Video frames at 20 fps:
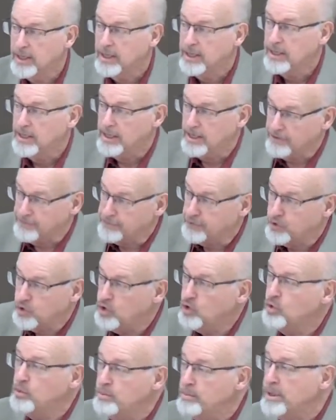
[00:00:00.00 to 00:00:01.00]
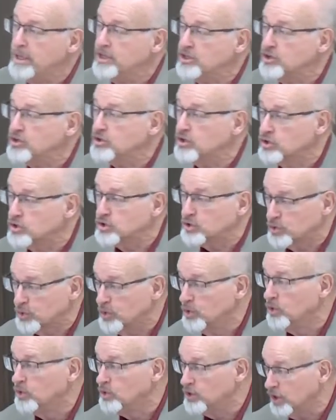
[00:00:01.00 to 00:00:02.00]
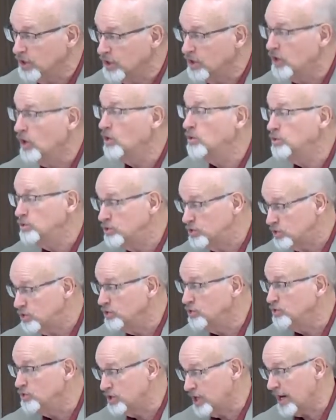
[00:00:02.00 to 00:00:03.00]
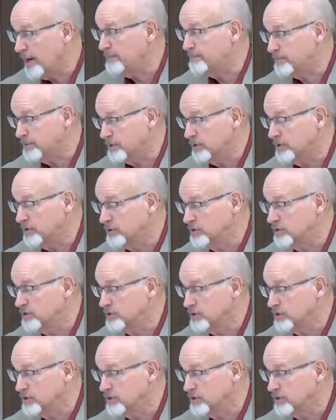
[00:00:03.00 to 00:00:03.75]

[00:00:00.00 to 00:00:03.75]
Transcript: if you miss the truth in those two chapters,